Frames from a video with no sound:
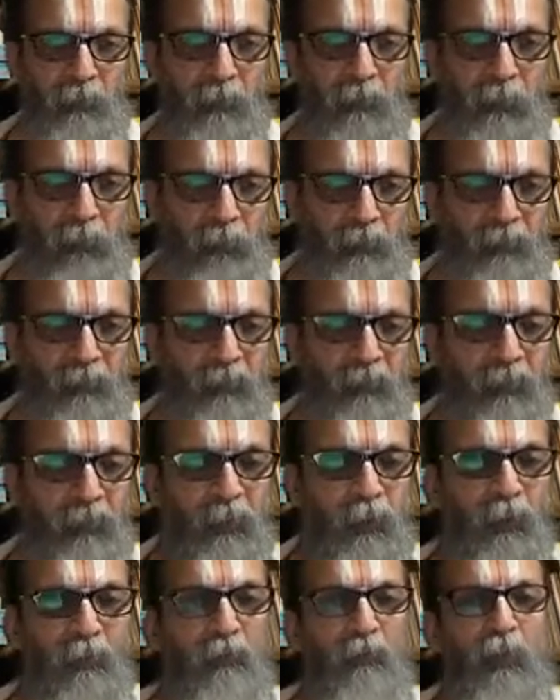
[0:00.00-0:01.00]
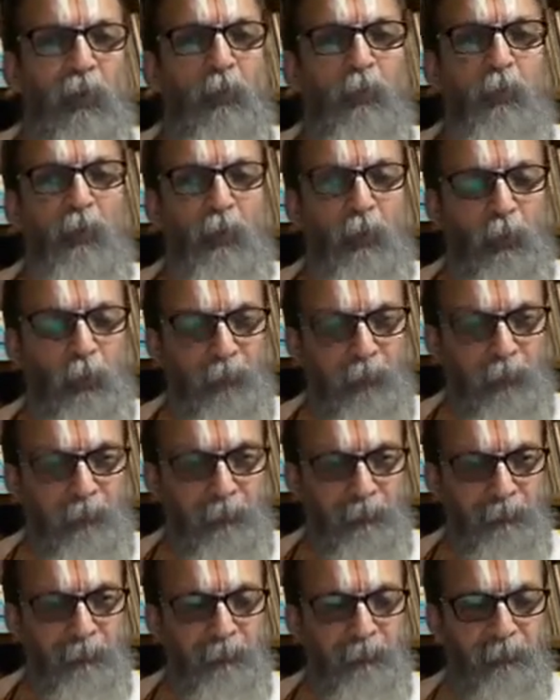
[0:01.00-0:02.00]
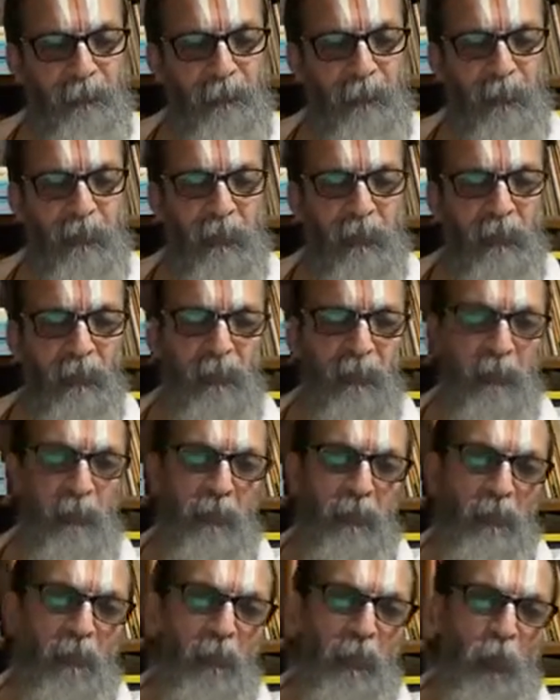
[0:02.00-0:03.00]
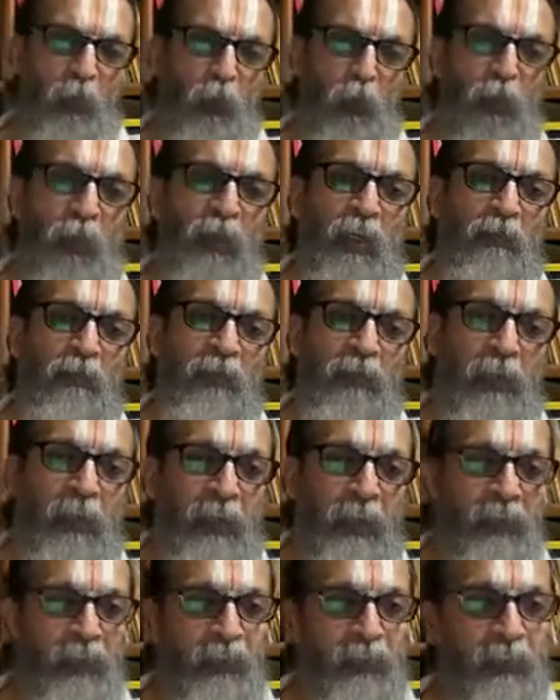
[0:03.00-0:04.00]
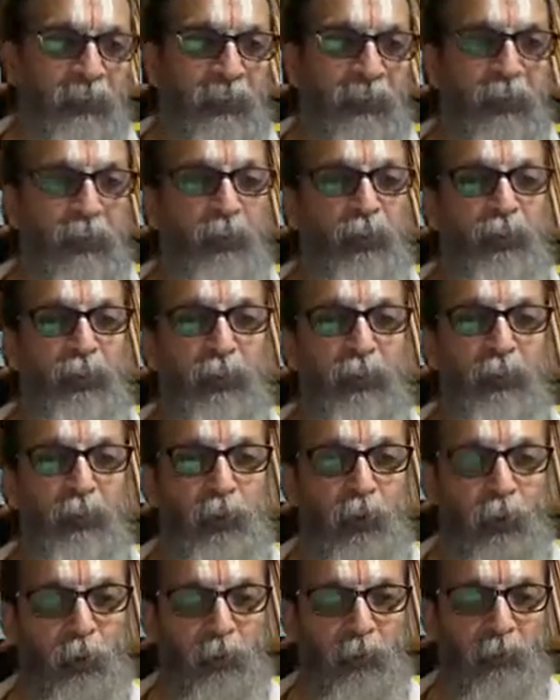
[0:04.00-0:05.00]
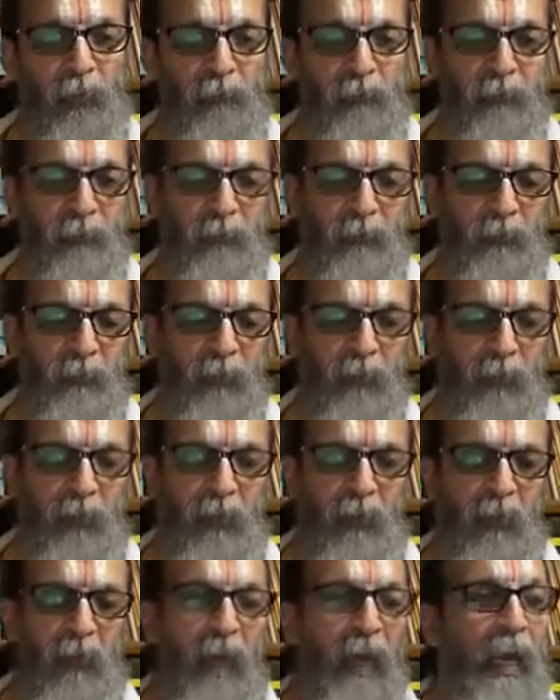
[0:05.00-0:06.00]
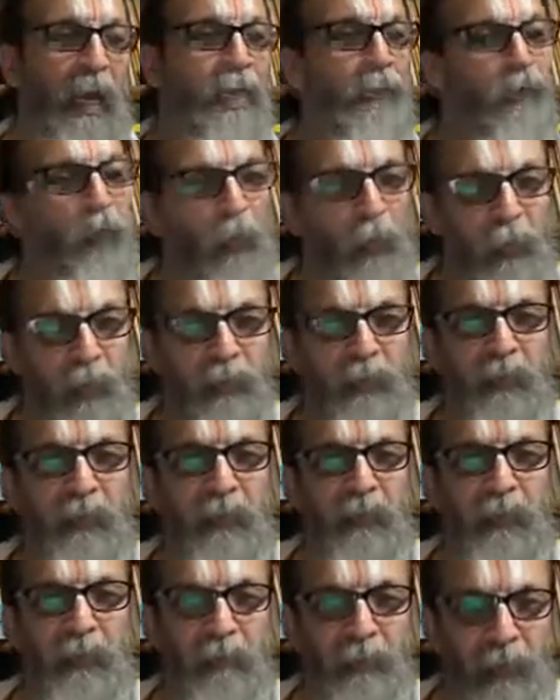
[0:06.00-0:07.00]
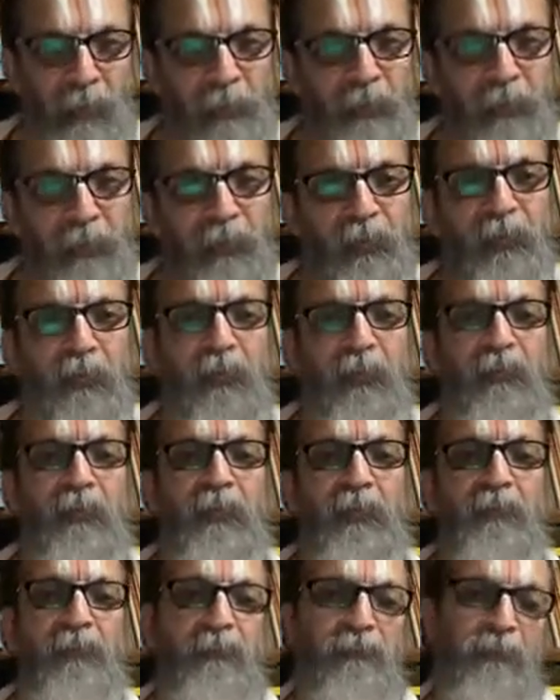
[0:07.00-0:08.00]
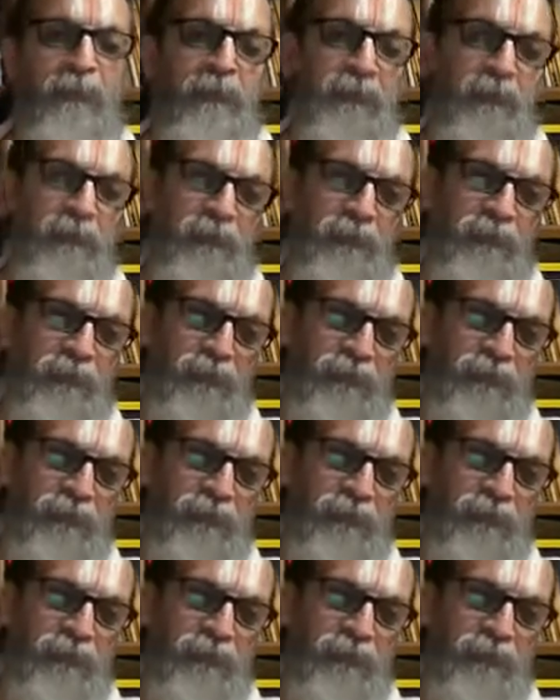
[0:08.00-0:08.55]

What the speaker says: They asked a counter question. What if there exists an ancient truth as old as the civilization itself,